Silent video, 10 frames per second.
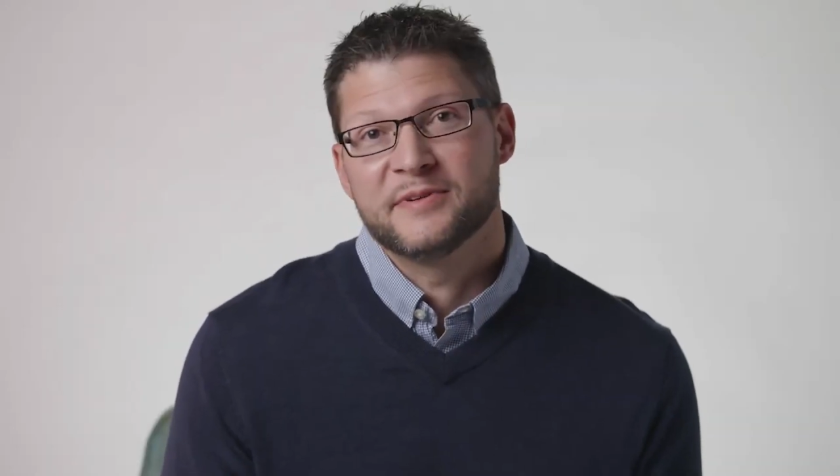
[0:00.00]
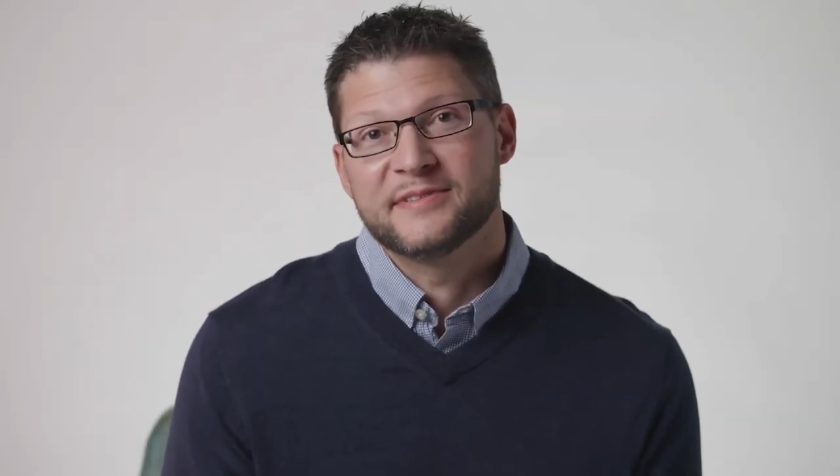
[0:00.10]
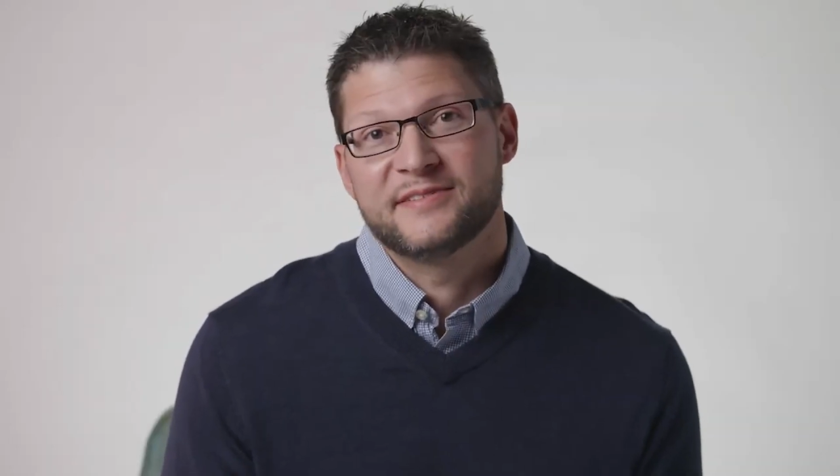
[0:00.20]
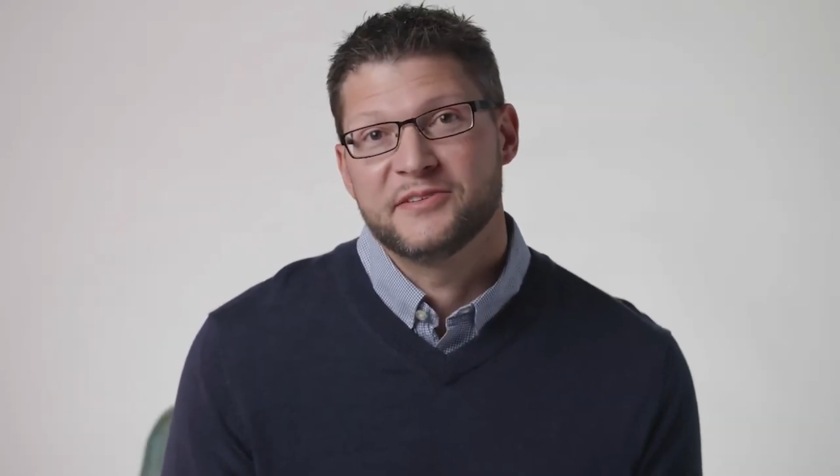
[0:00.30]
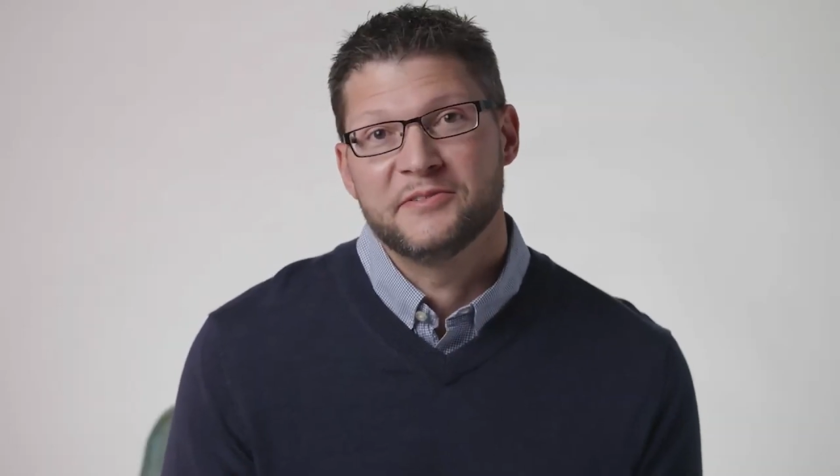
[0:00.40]

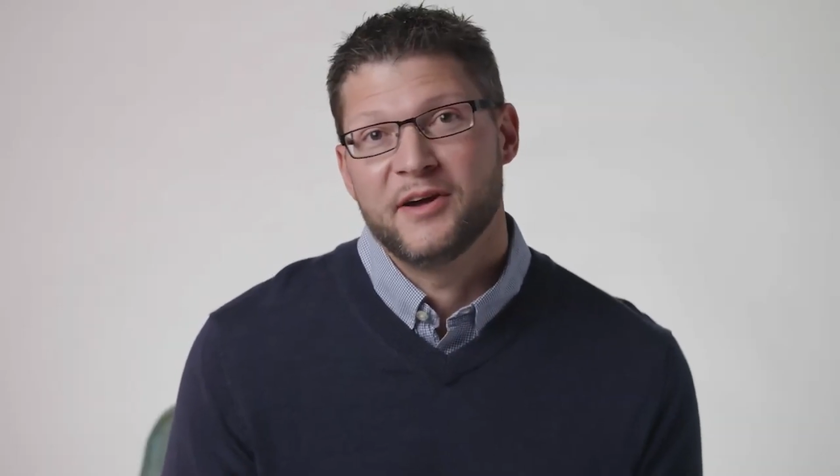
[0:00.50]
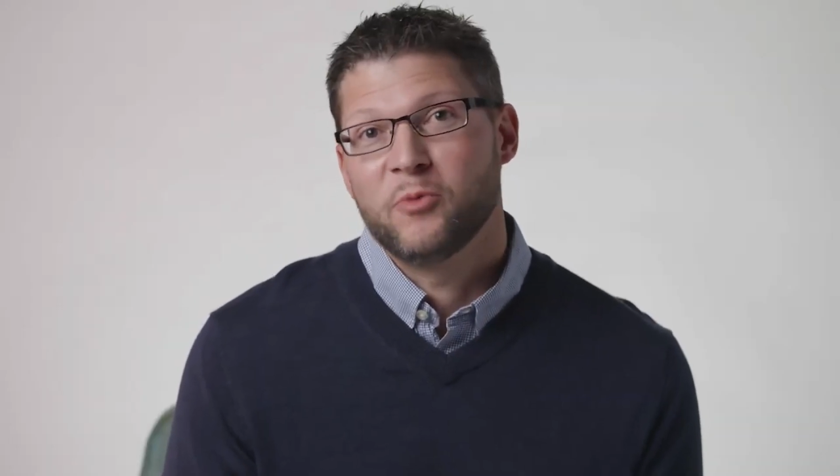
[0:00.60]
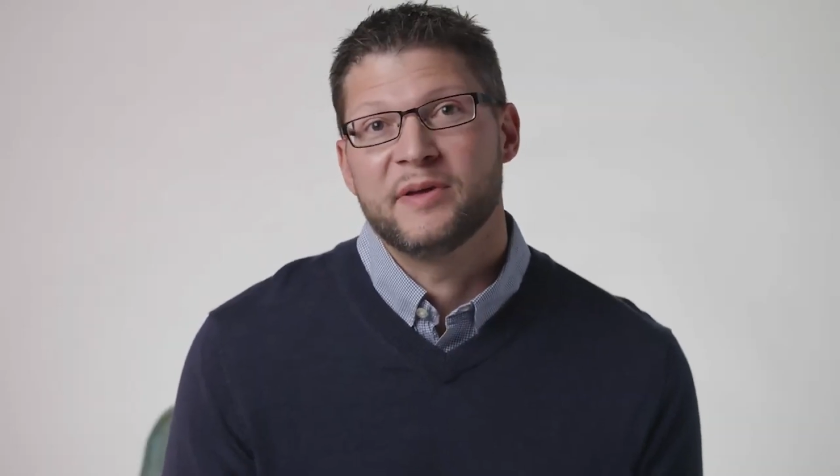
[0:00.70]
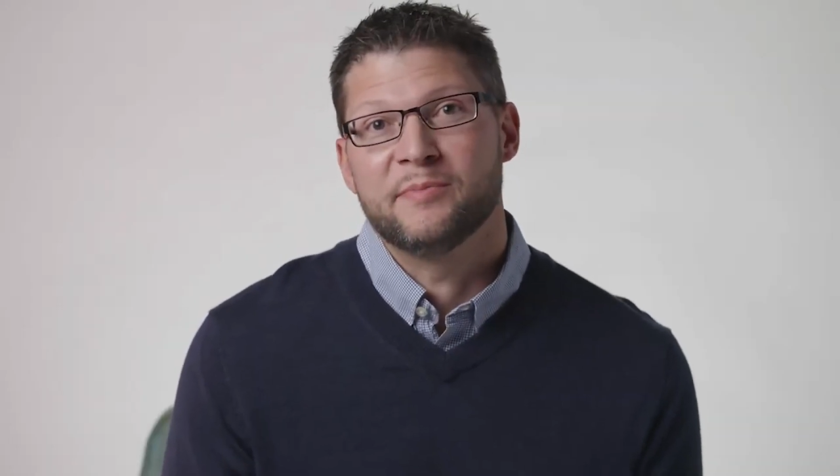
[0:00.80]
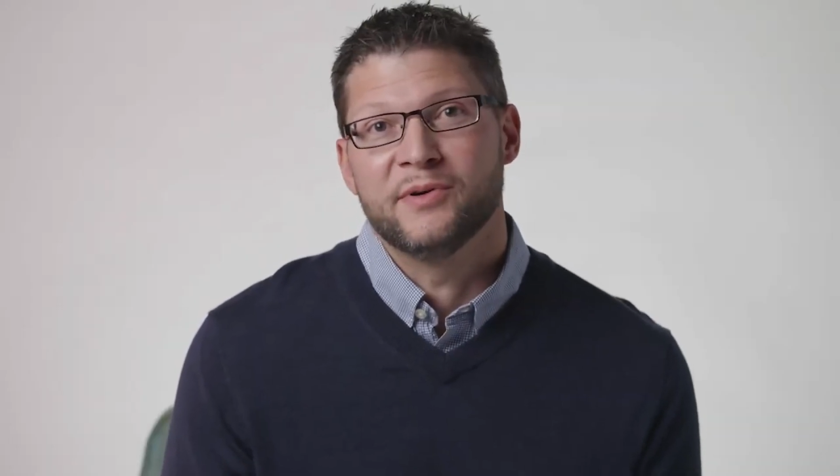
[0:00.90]
was to
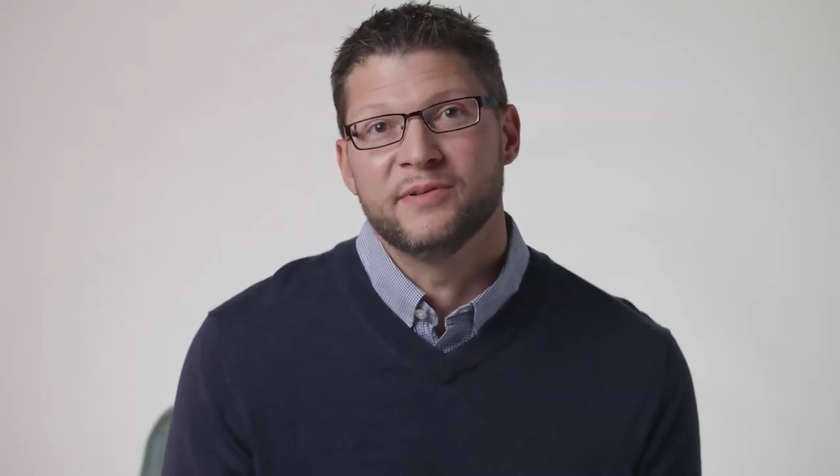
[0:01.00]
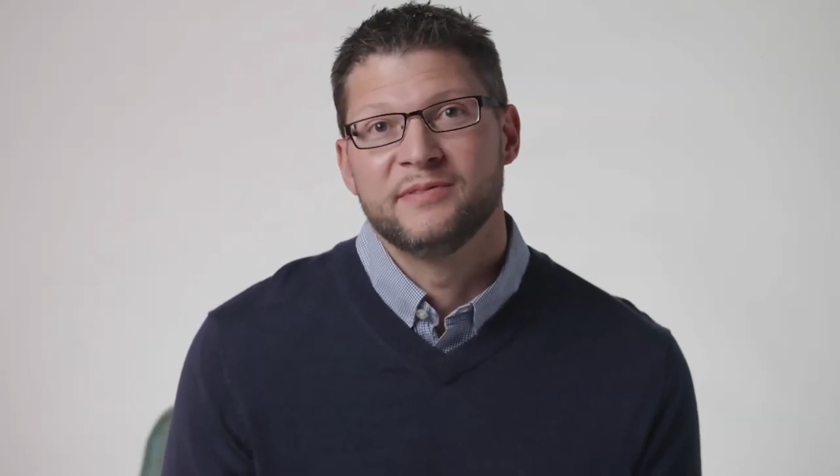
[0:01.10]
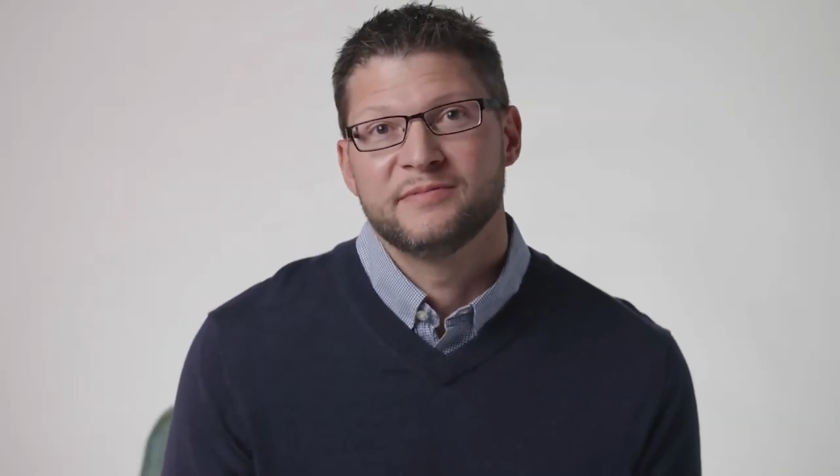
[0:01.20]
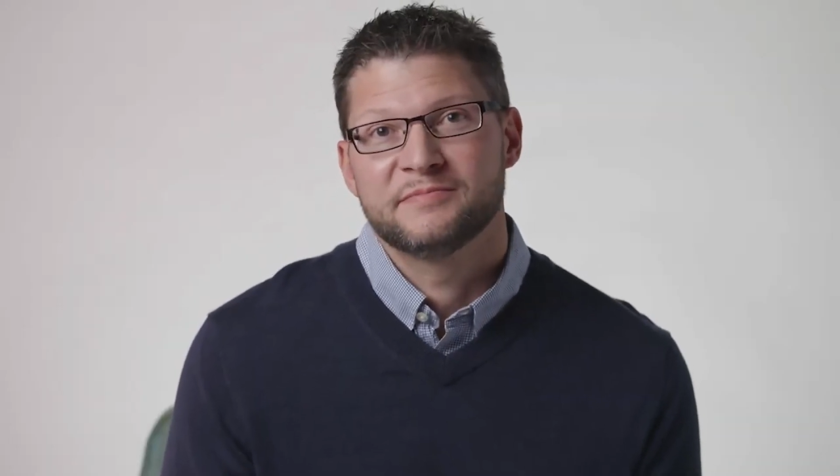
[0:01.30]
help people.